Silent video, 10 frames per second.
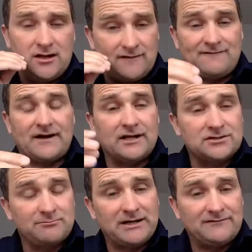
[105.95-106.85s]
the
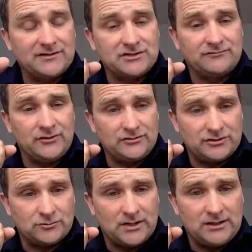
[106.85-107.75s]
financial benefits of
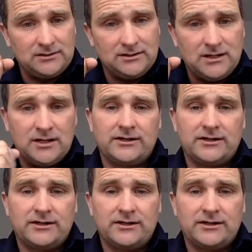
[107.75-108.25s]
reuse as well.